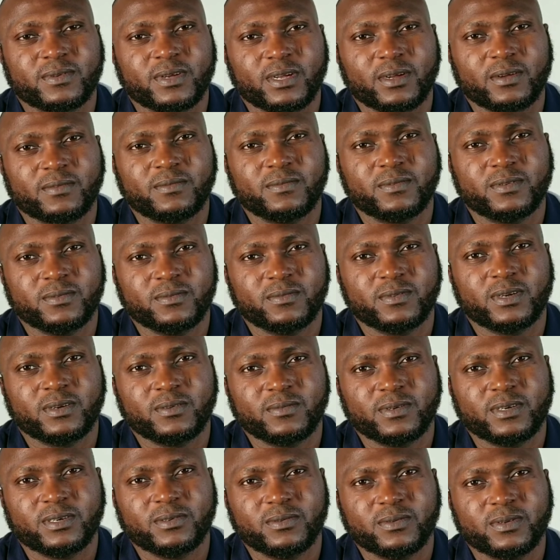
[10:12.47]
I feel very,
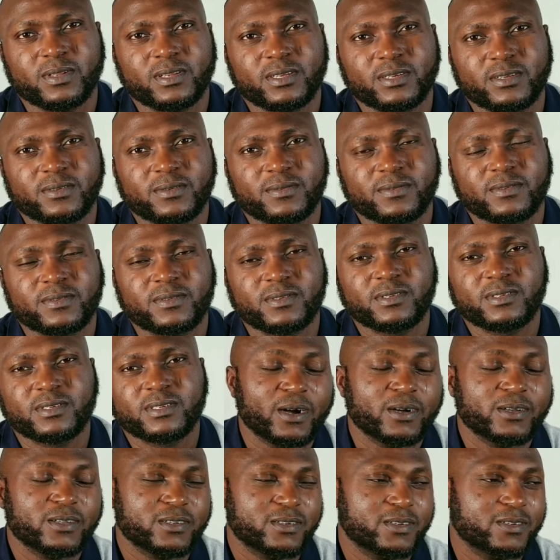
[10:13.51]
very relieved.
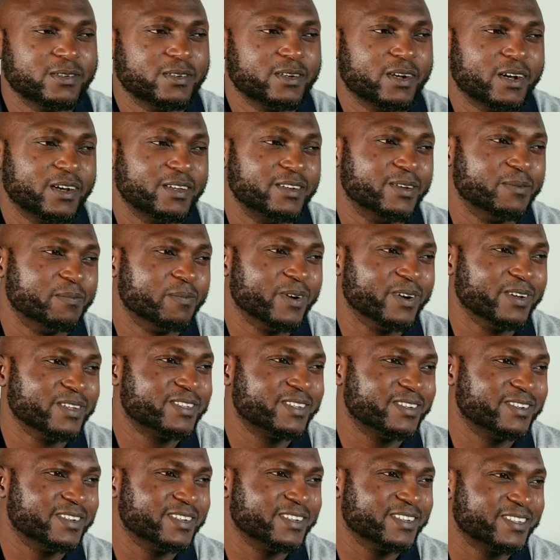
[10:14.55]
On a more
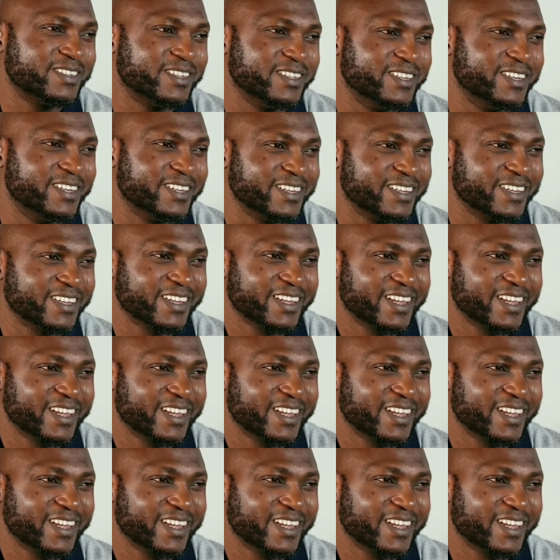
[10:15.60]
seriously,